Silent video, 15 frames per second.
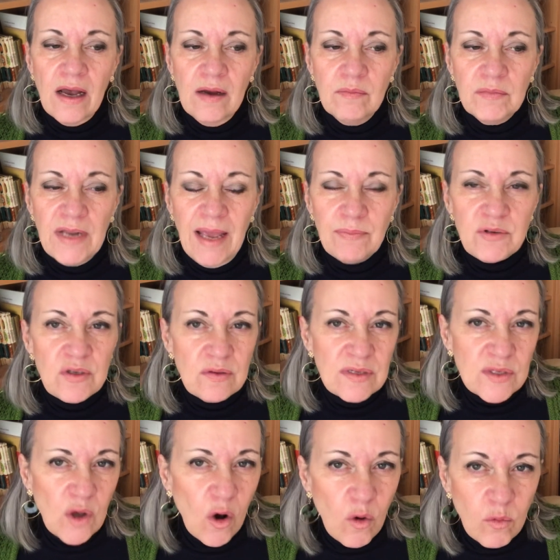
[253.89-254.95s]
Neptune
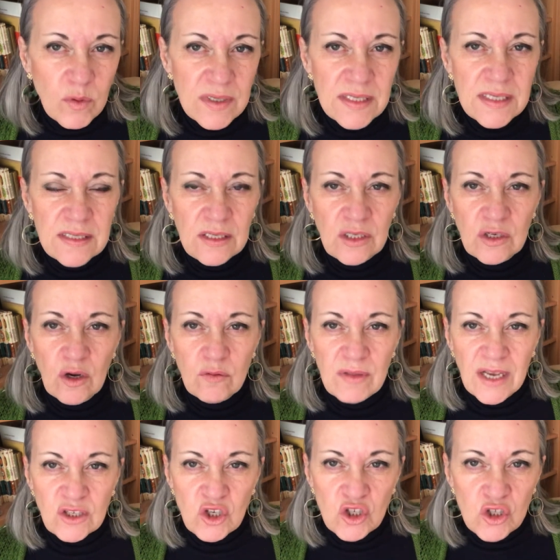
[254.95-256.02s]
is always,
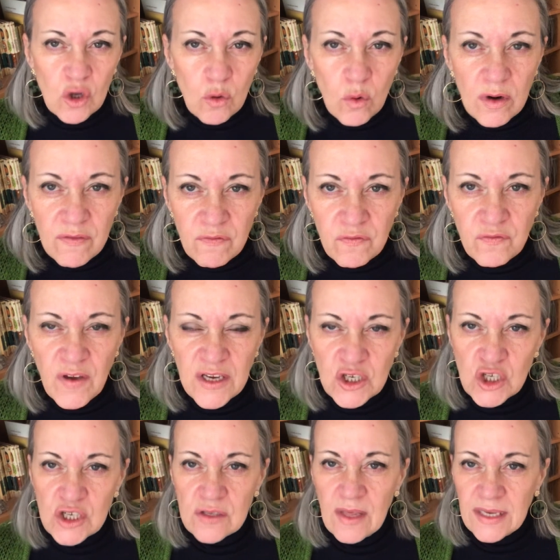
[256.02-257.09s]
that shoal of
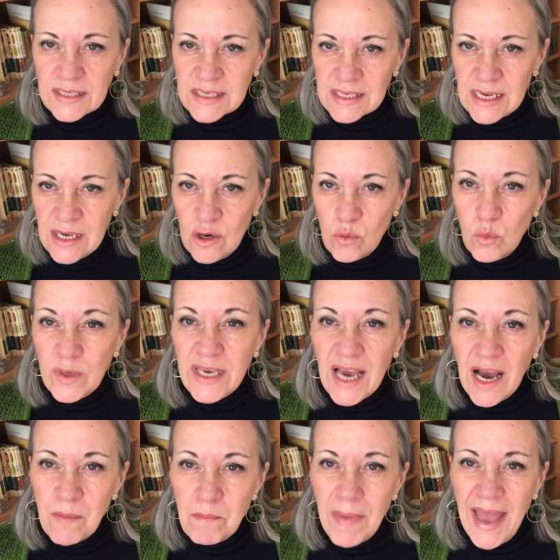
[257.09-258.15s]
fish, that we
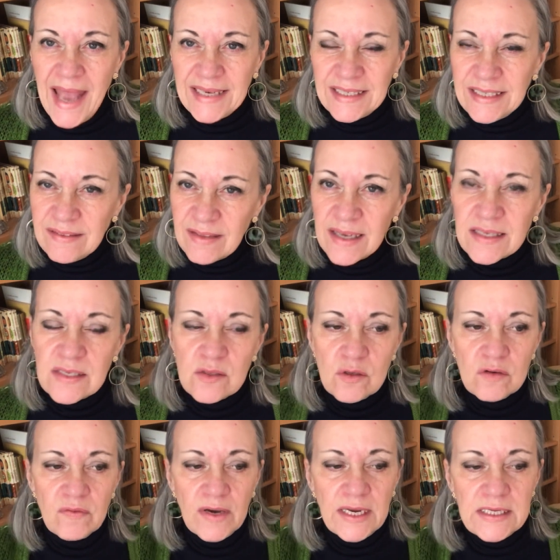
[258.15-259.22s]
are many, that sort
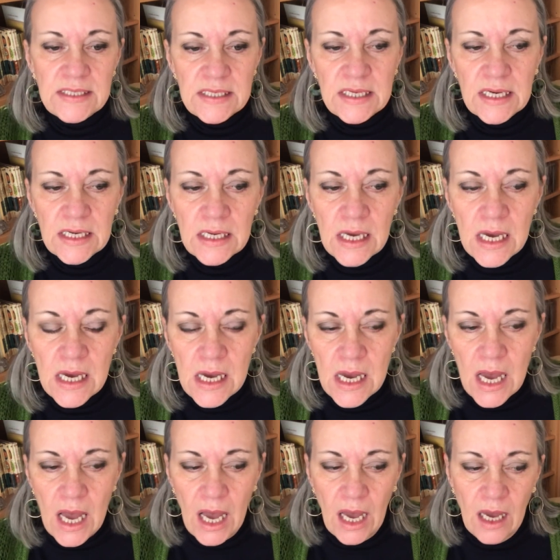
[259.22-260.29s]
of idea.
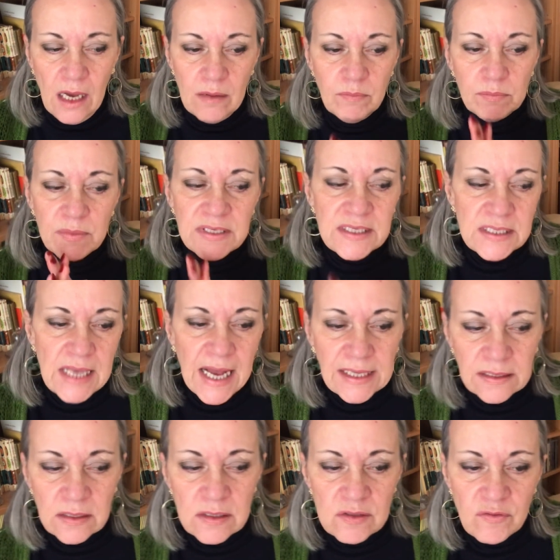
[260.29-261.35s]
But
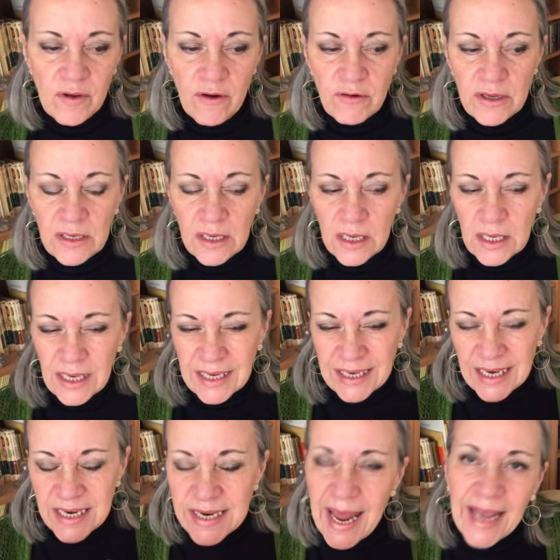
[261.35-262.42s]
Saturn is very
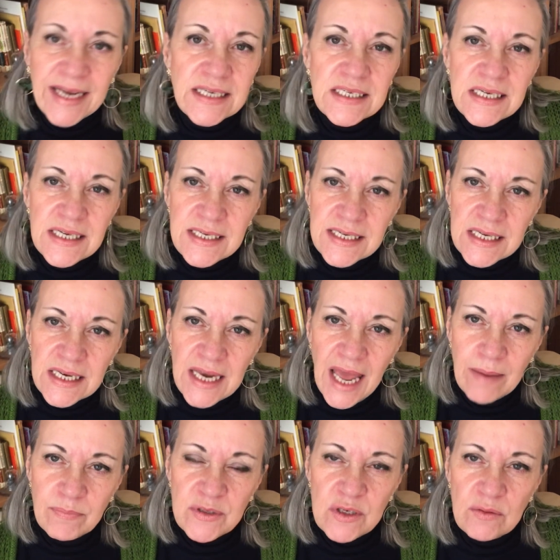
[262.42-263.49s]
connected to
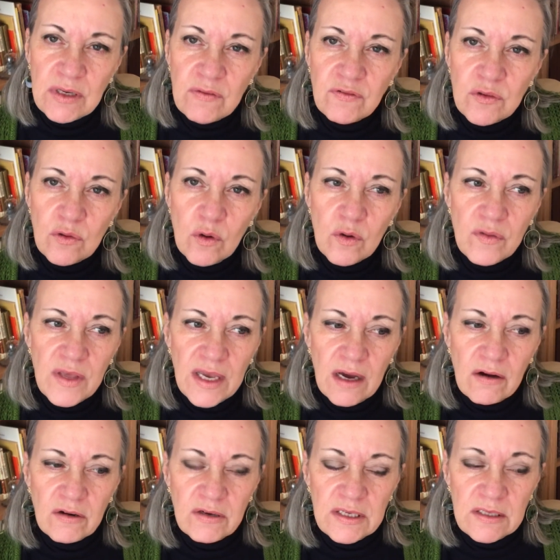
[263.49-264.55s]
Neptune, even though they
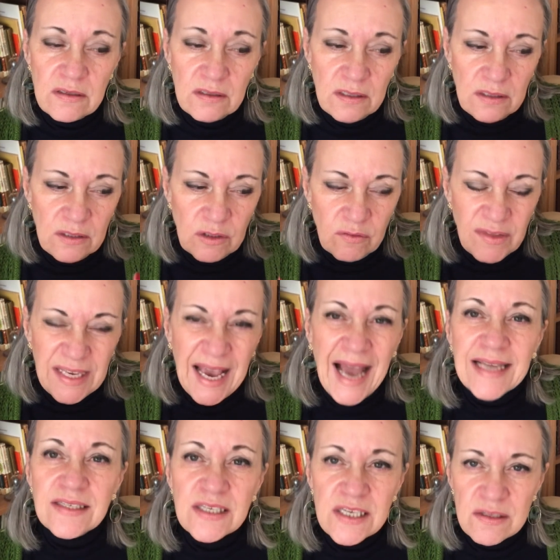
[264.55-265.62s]
are, the
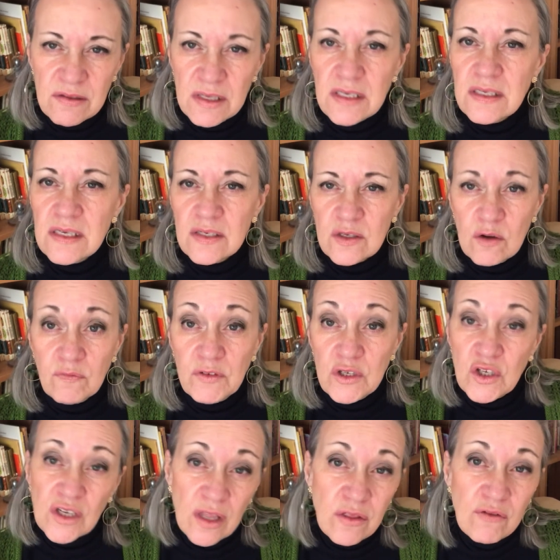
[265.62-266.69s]
antithesis of
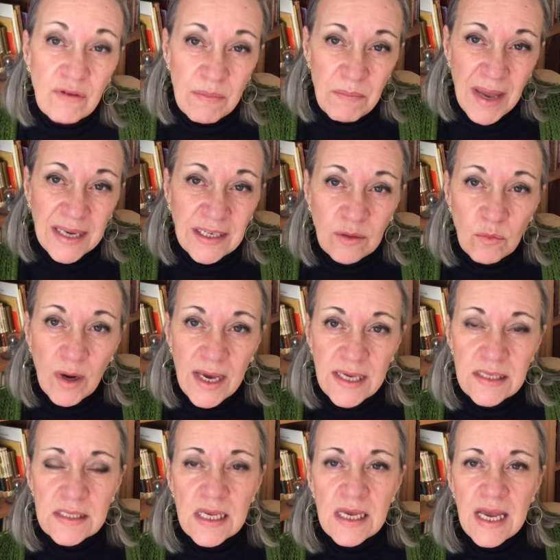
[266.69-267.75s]
each other in many
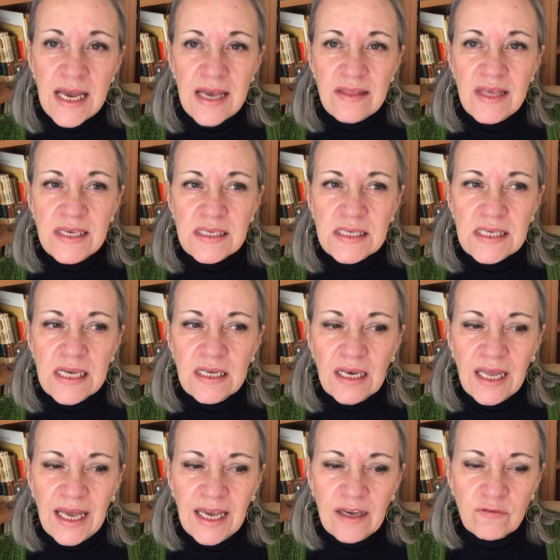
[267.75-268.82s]
ways. They still
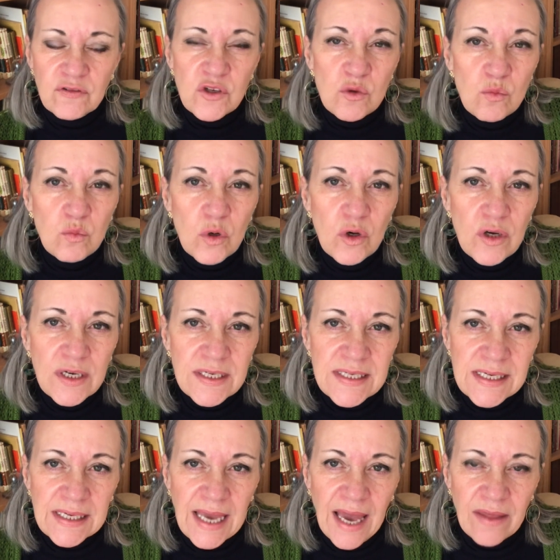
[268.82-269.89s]
have to work
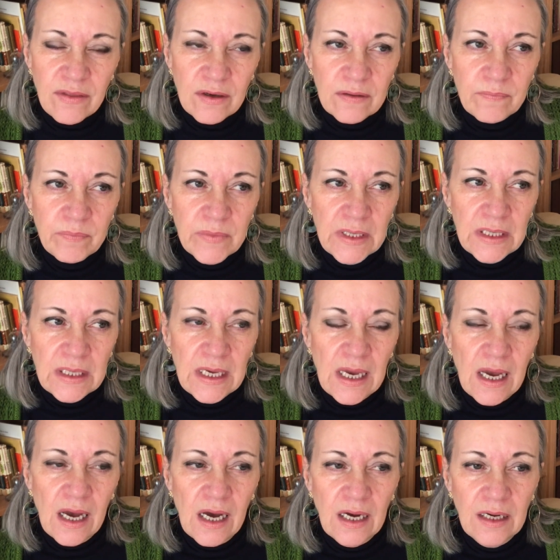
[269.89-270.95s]
together.
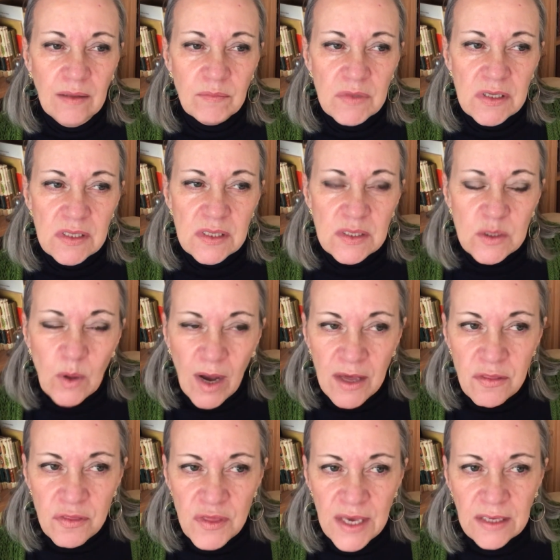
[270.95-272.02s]
So I
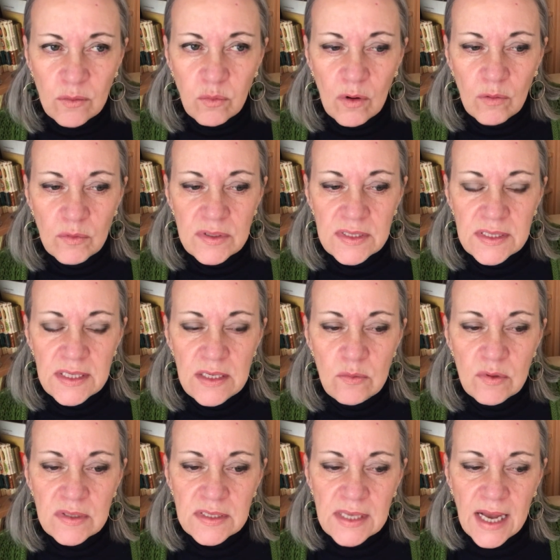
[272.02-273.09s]
think what we see
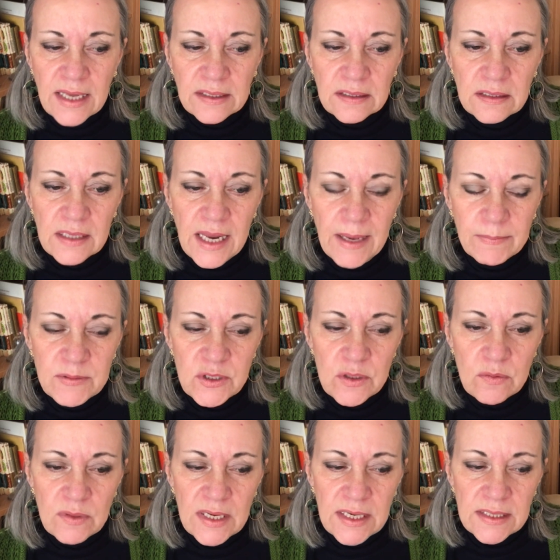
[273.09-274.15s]
with Saturn and
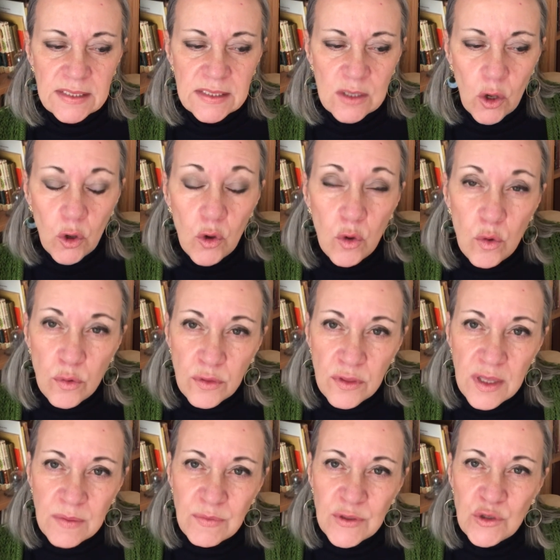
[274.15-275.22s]
Neptune, it's Earth
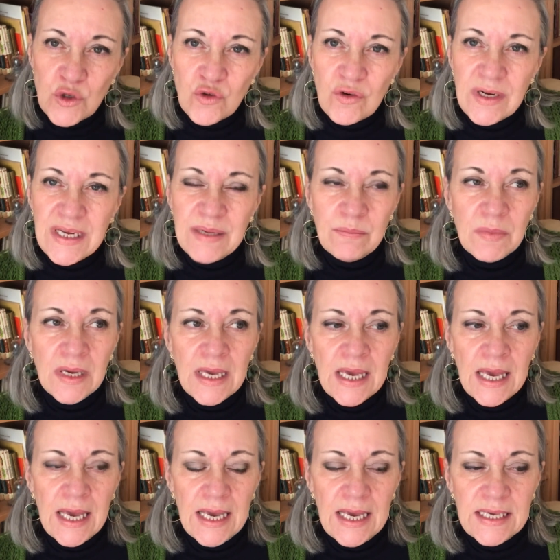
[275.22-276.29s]
in the dream.
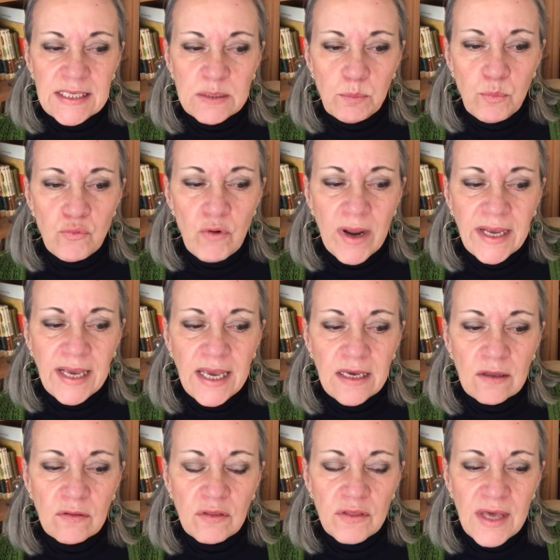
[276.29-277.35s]
It's bringing
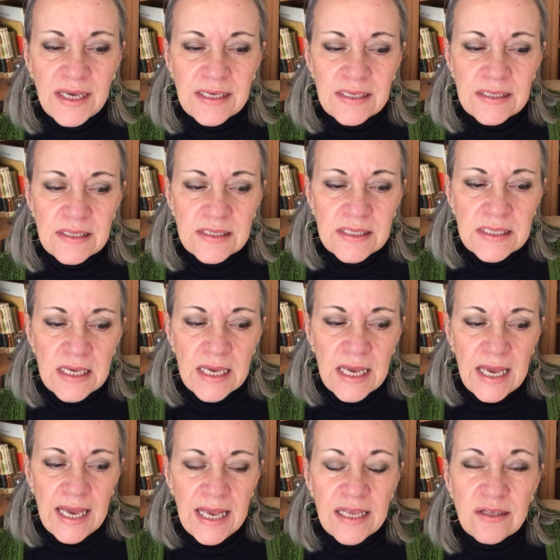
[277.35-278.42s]
things
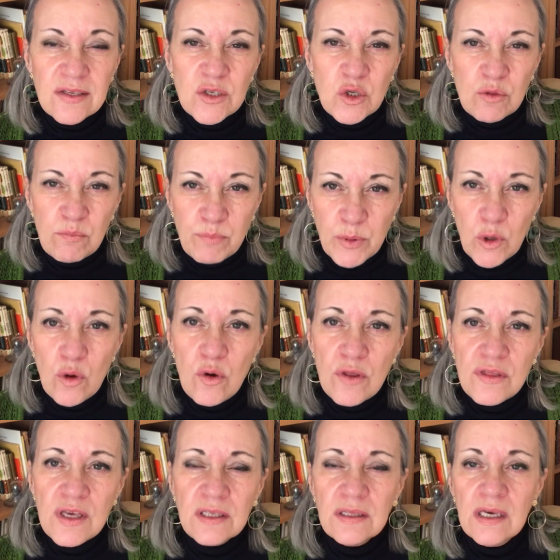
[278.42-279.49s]

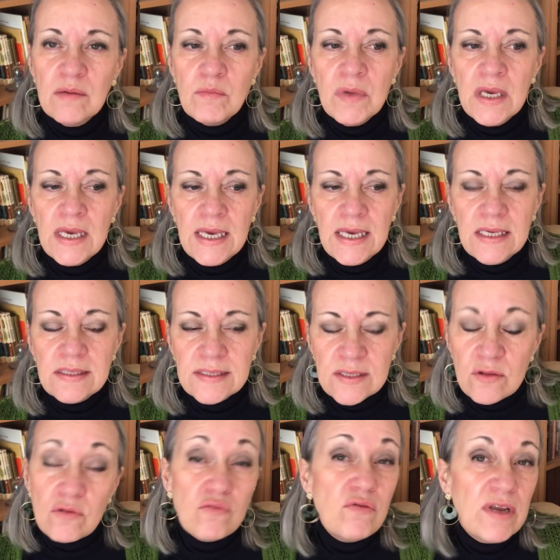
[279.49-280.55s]
birthing them into
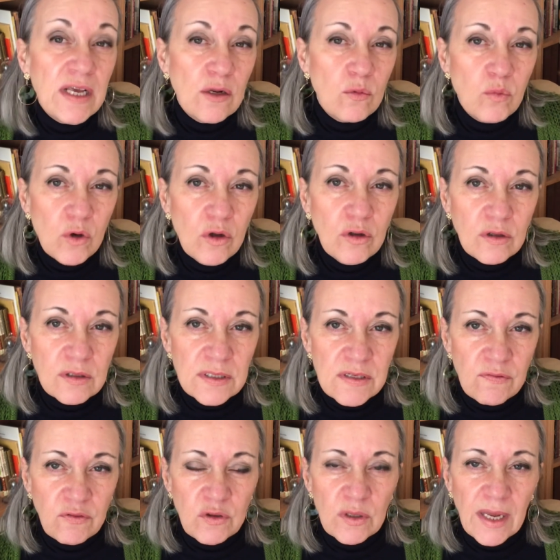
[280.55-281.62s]
the real world,
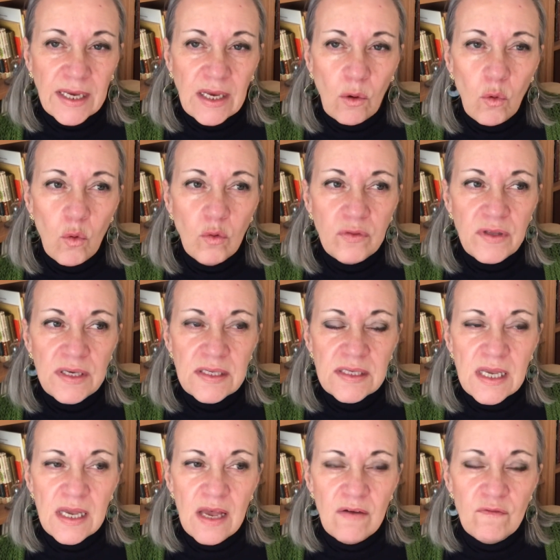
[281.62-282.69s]
if you like. All these
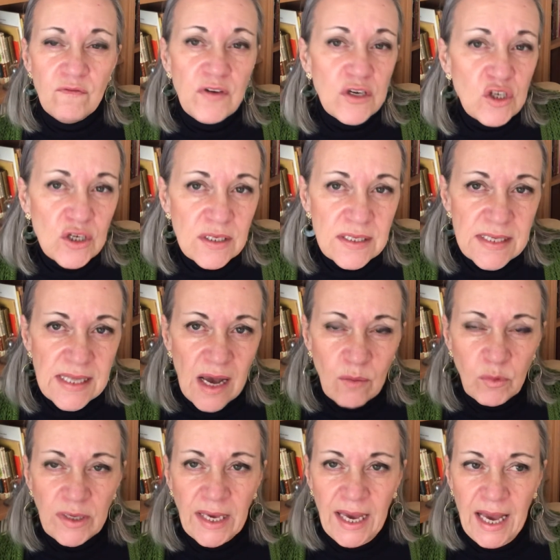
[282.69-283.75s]
visions that
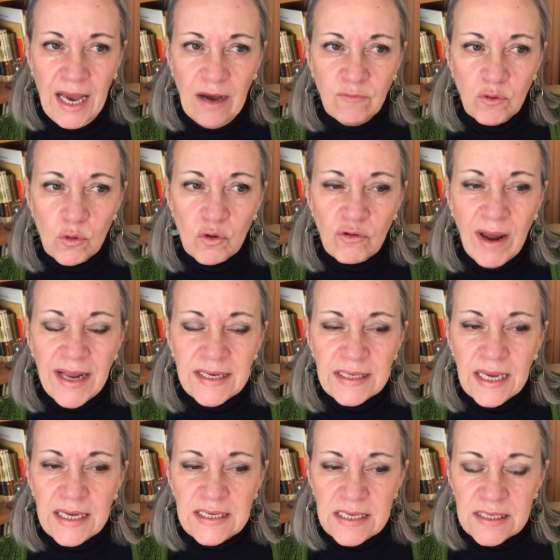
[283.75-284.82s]
we have, or grand
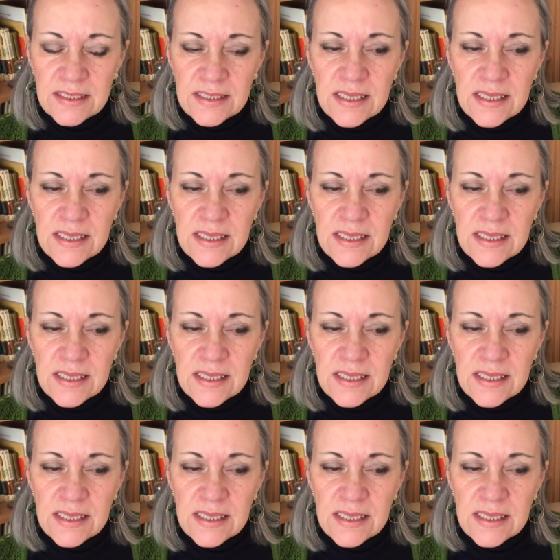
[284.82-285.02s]
ideas.